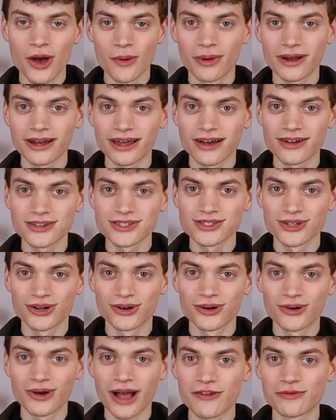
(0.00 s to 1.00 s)
But I
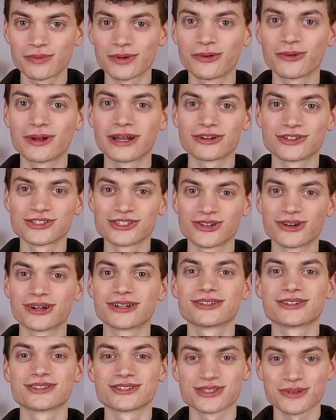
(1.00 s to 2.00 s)
also have been really
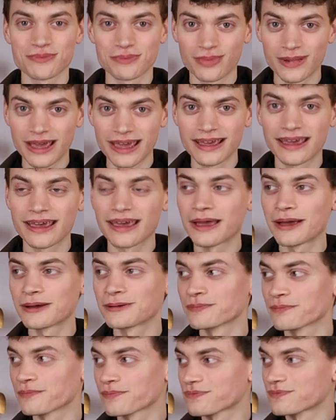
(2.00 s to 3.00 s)
enjoying this
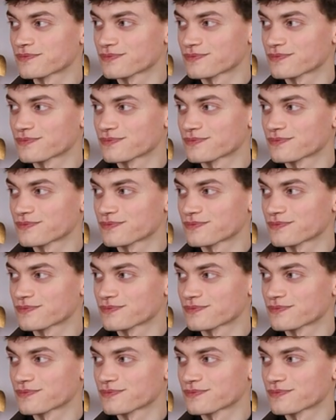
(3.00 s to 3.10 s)
baking